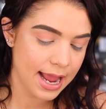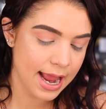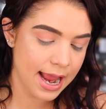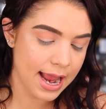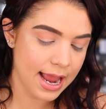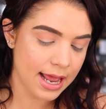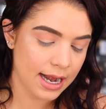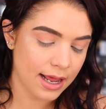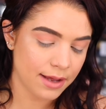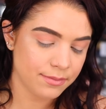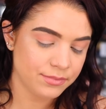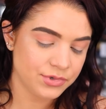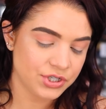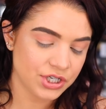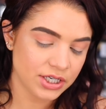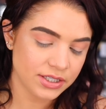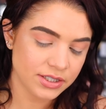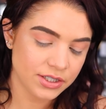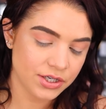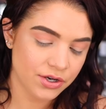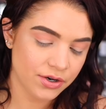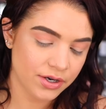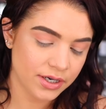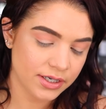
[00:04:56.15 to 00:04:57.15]
And I'm
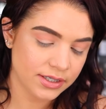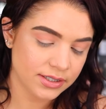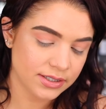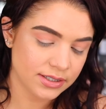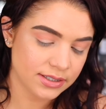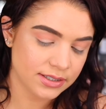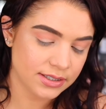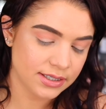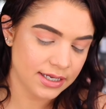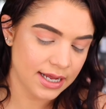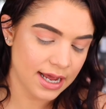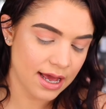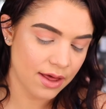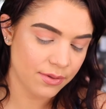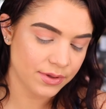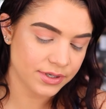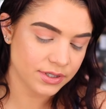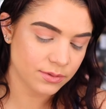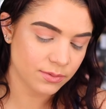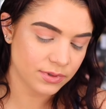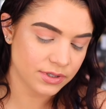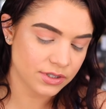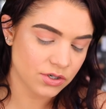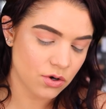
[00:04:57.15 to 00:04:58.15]
just curious to see how
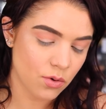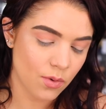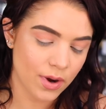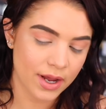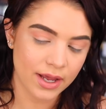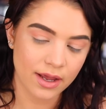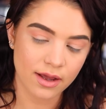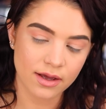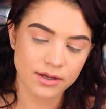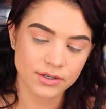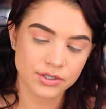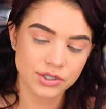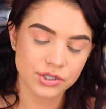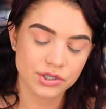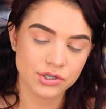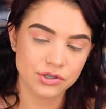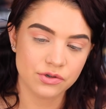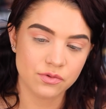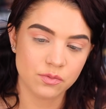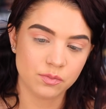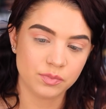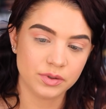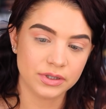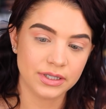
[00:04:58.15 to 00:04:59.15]
this one's going
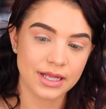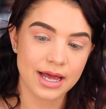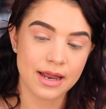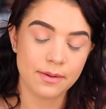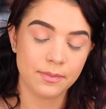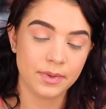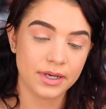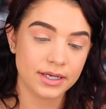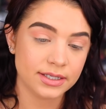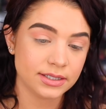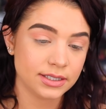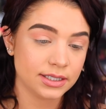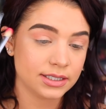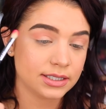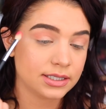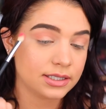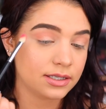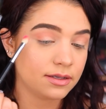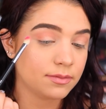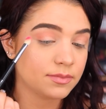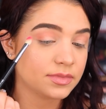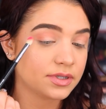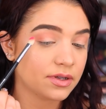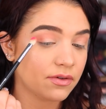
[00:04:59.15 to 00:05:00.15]
to blend because it
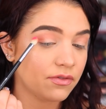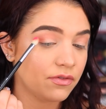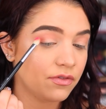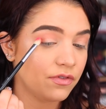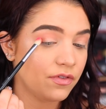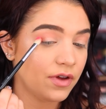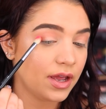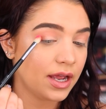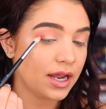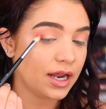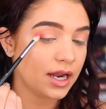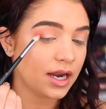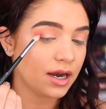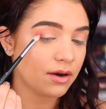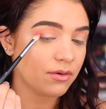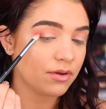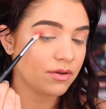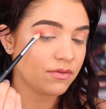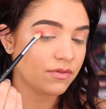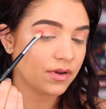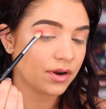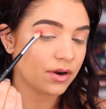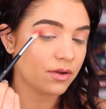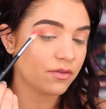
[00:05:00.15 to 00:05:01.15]
seems
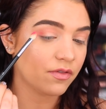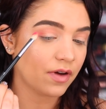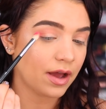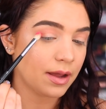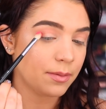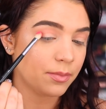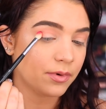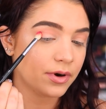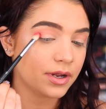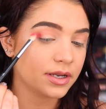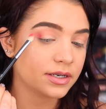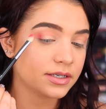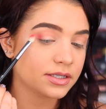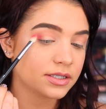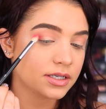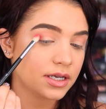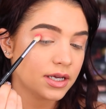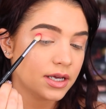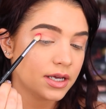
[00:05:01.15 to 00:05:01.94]
very, very vibrant.